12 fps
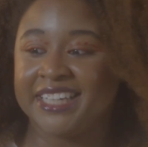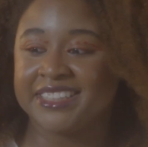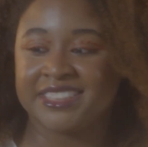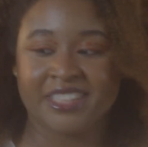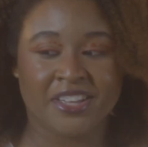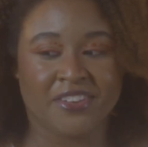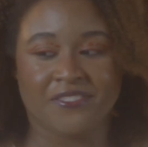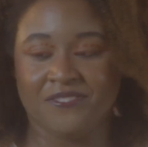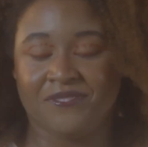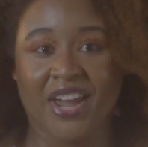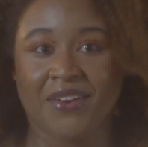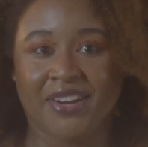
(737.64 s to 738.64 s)
is
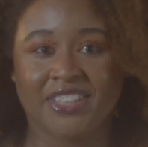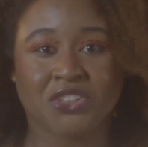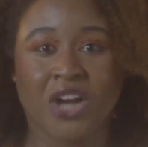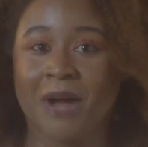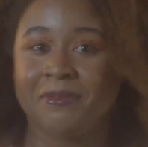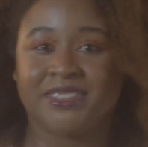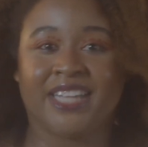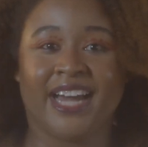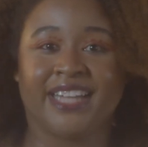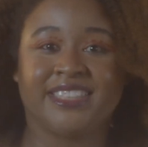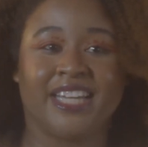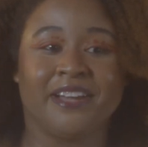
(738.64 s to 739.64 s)
very
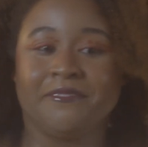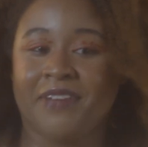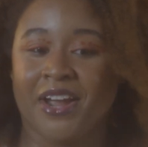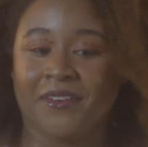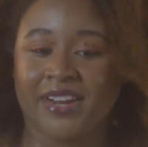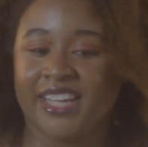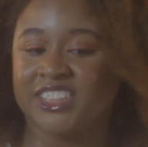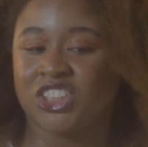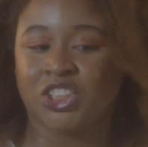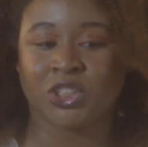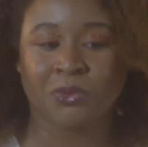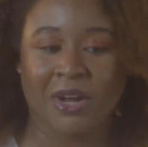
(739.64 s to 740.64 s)
traumatizing,
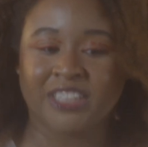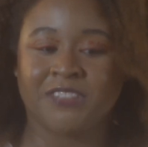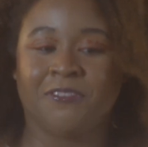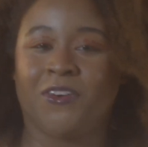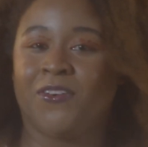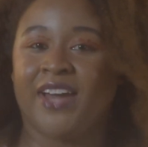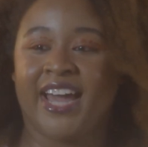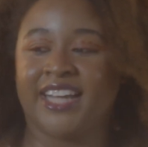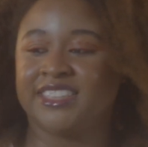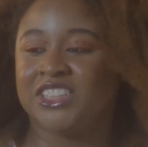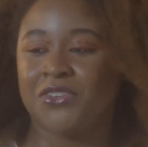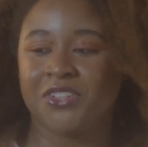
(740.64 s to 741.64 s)
very stressful,
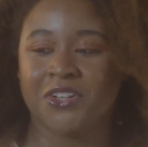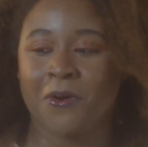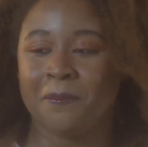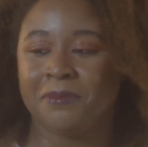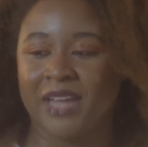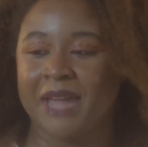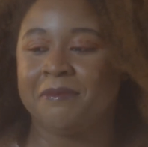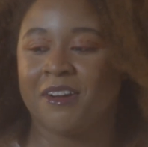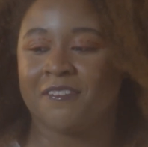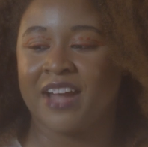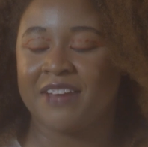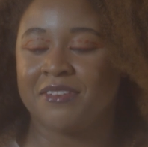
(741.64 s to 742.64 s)
and so you don't
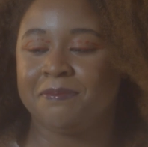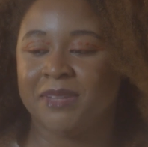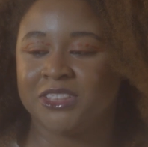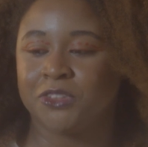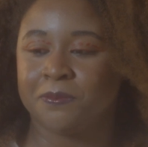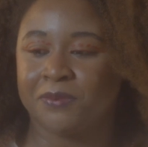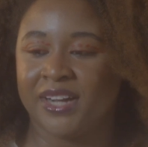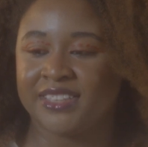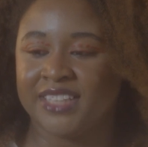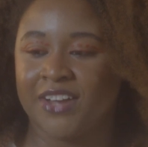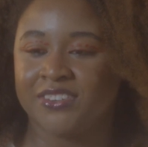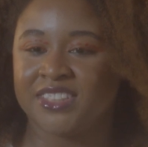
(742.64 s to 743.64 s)
blame her for having mental
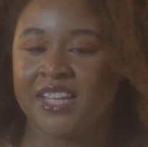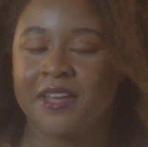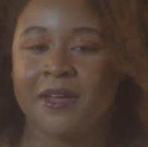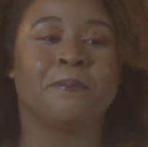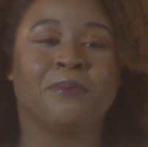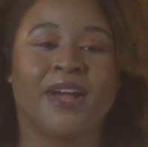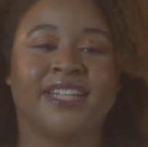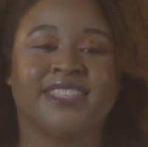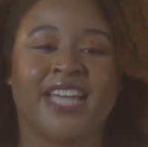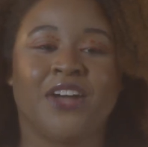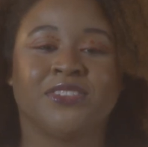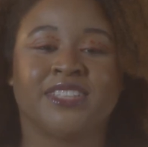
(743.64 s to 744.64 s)
breakdowns. Her
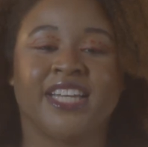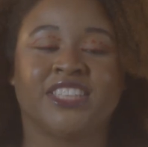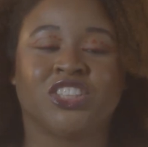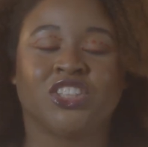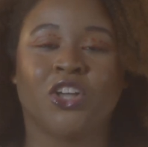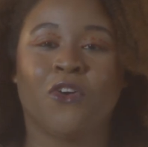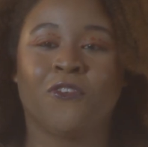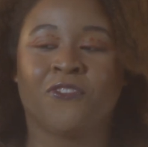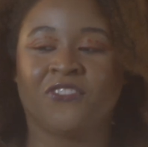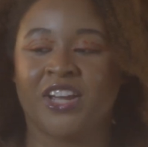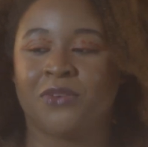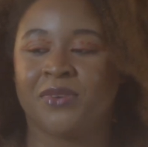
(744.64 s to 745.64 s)
breakdowns is
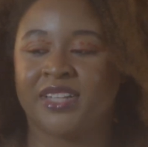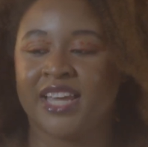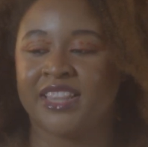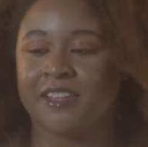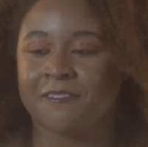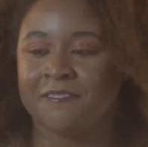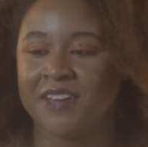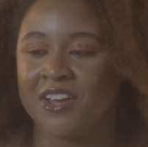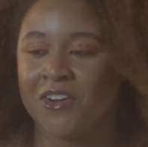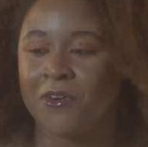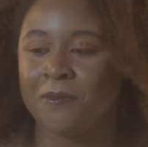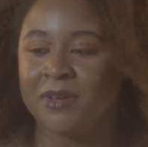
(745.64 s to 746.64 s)
so frequent in the
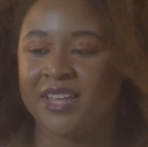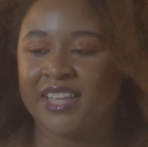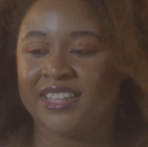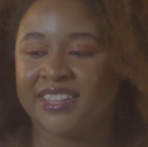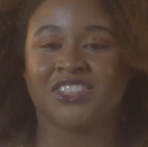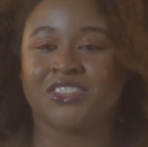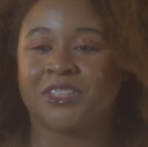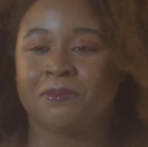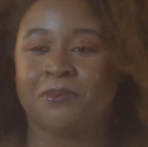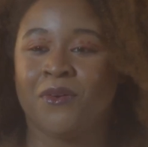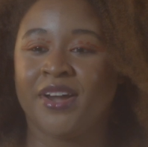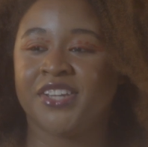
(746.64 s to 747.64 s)
film. At a
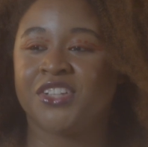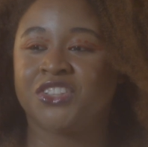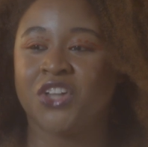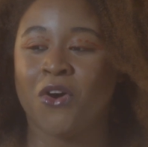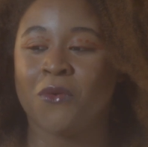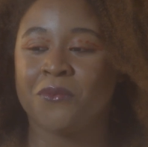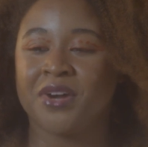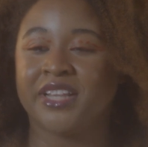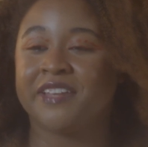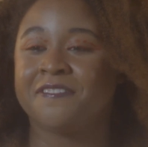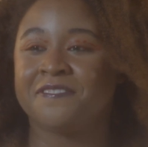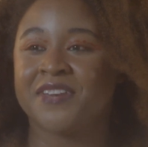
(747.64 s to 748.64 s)
certain point, you don't
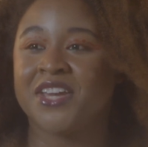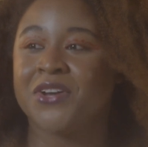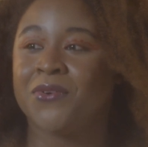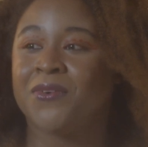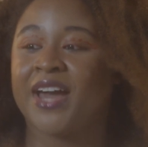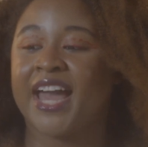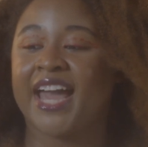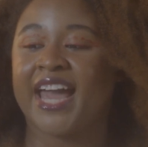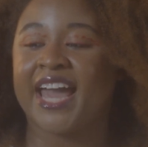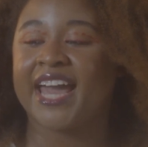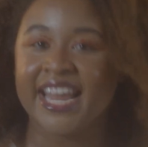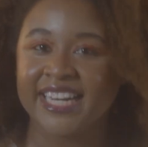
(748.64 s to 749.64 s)
really feel
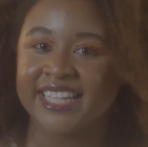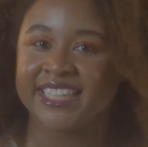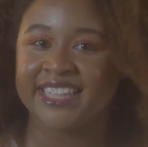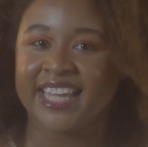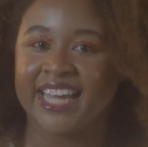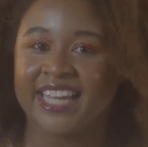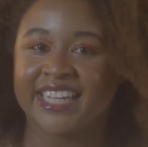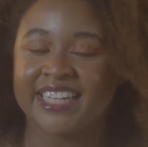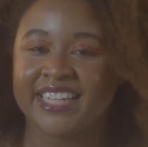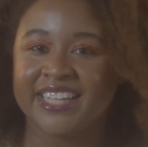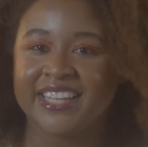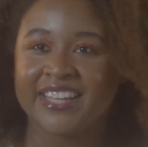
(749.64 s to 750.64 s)

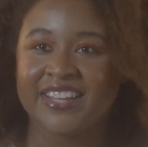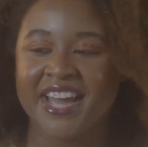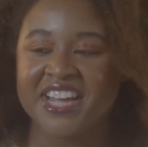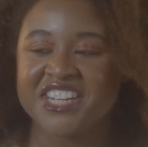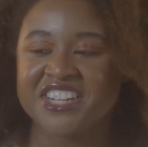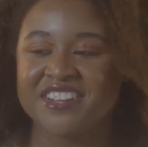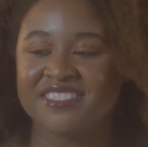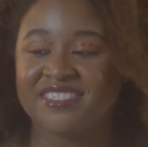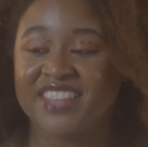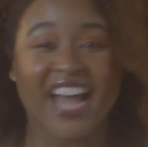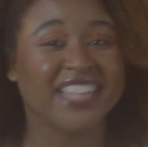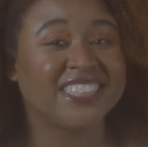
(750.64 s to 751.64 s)
anything, and
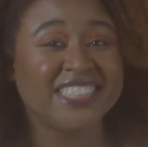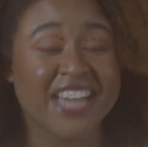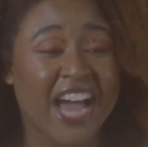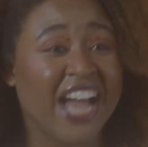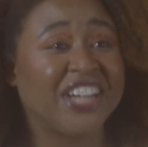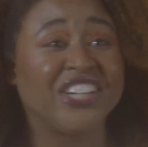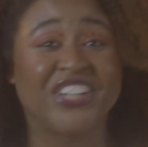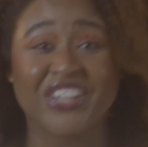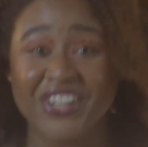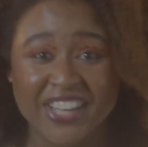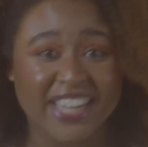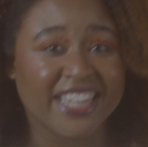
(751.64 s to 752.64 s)
that's not
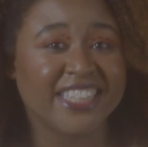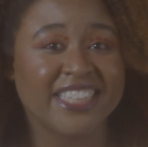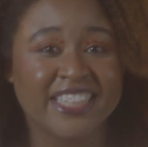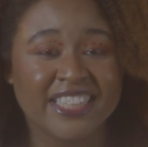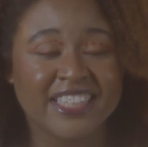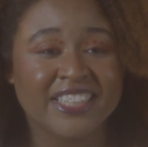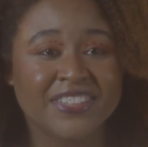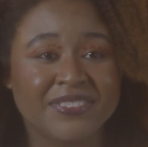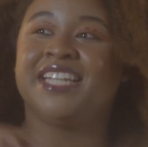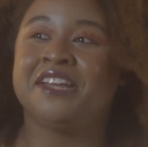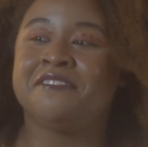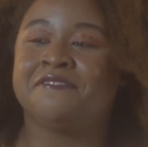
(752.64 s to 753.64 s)
good. I
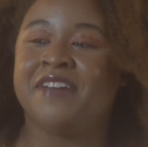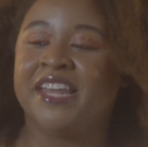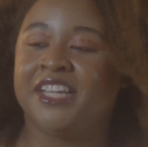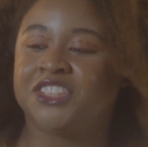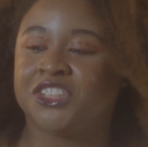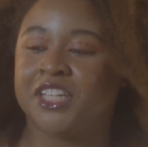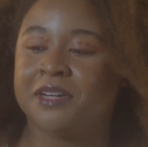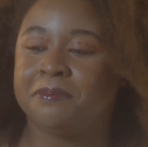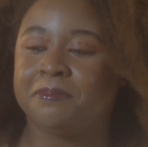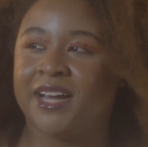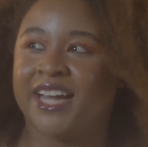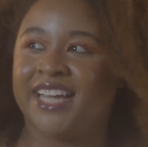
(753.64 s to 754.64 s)
didn't finish
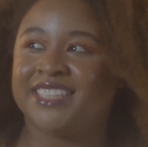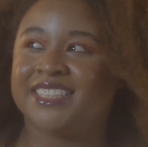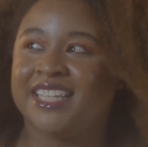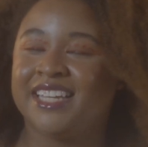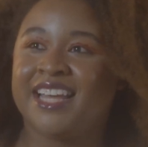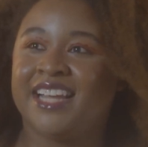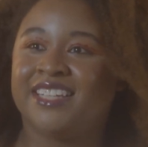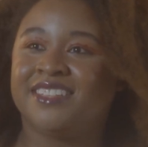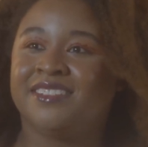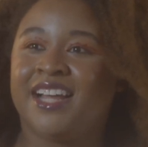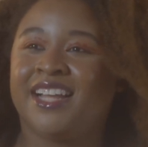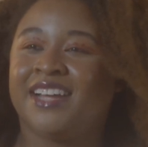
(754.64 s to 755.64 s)
it, but
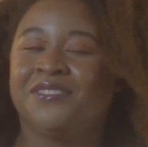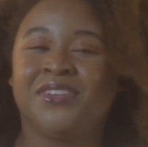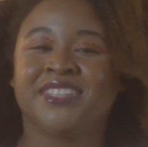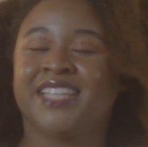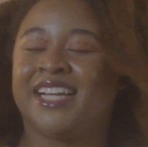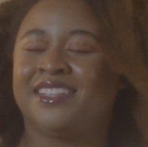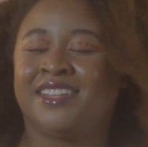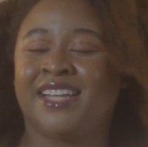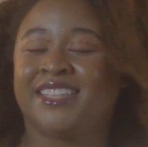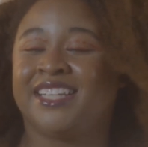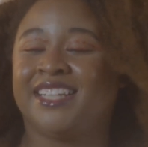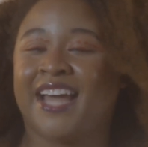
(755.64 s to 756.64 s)
the was like
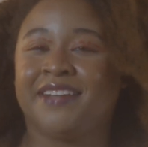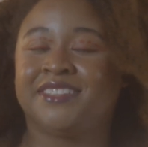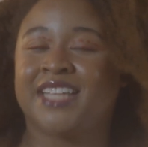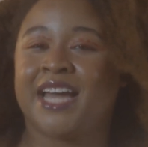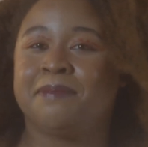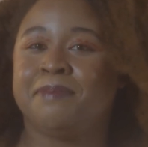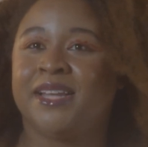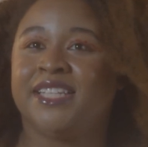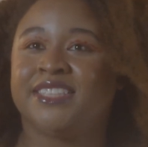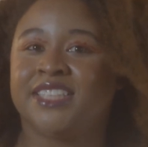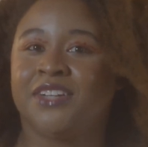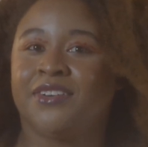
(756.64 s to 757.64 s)
like the Lifetime
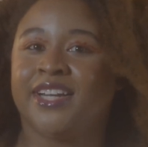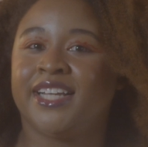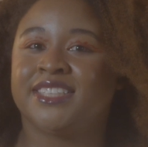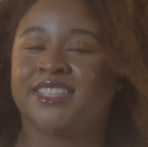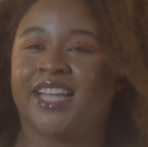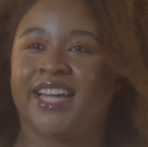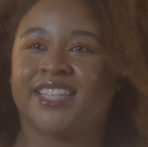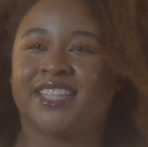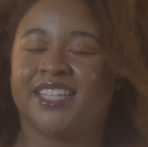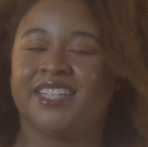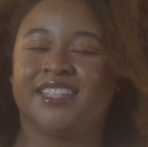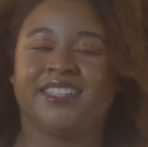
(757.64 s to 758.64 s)
miniseries,
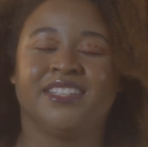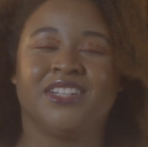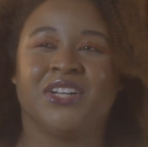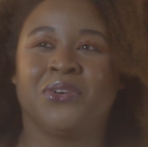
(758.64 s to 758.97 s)
like the